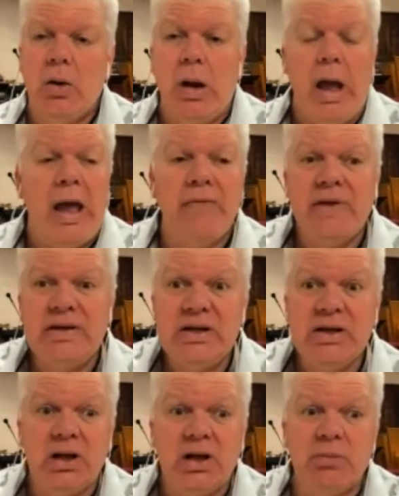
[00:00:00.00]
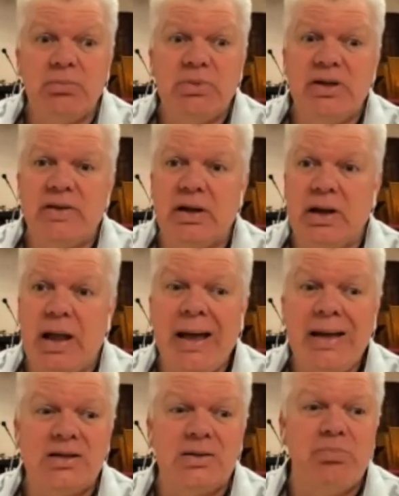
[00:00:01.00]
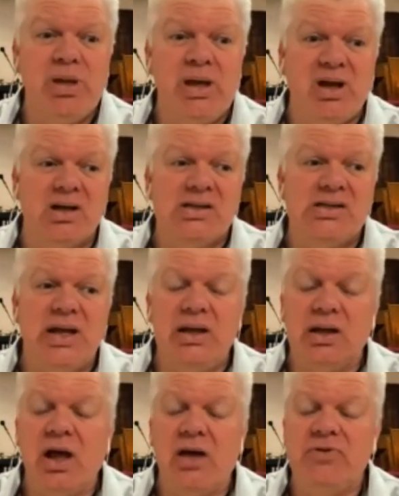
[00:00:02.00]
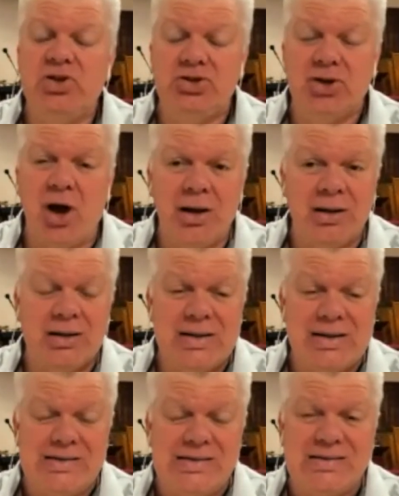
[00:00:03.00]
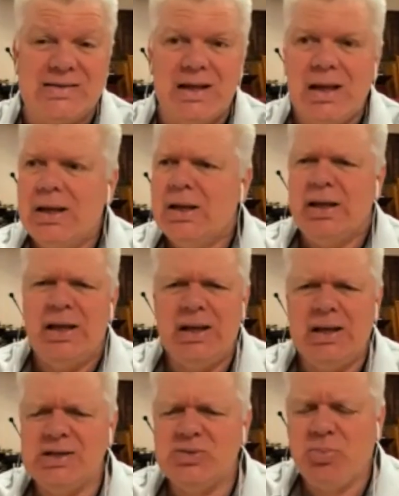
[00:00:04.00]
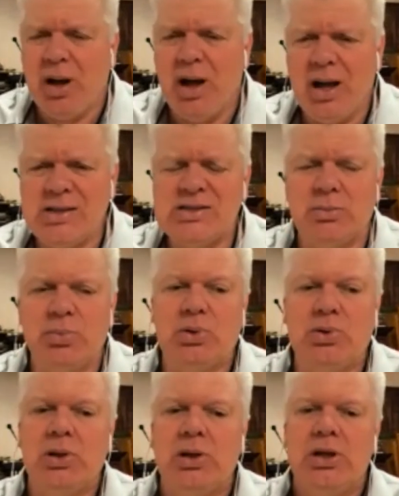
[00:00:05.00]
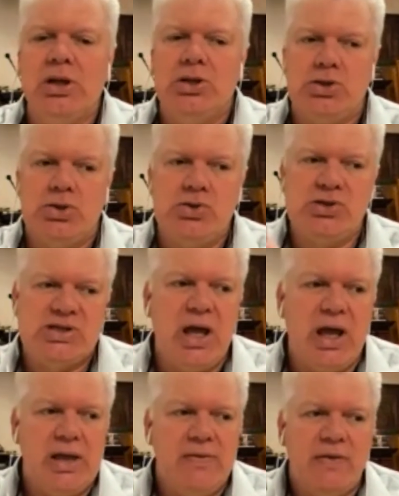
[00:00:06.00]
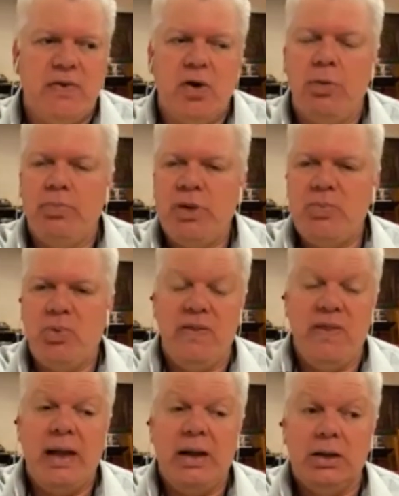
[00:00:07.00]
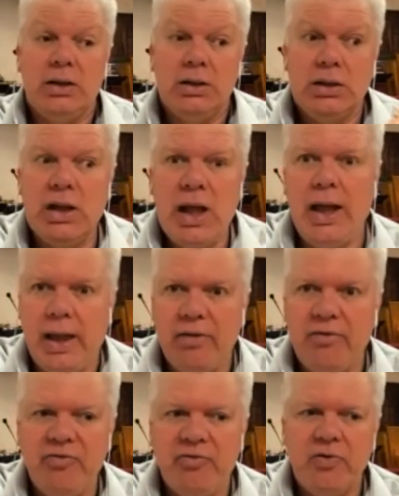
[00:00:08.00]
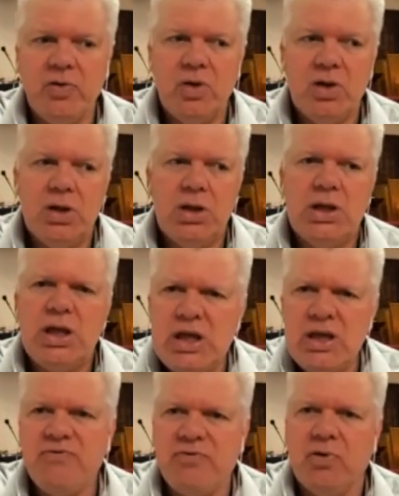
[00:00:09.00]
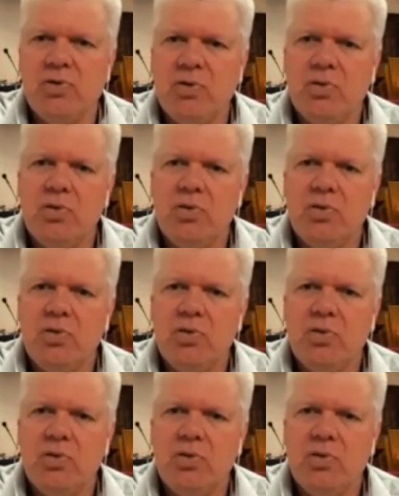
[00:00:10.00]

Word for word: and they didn't come to the light because they love darkness. It is possible to say that there are people that love evil.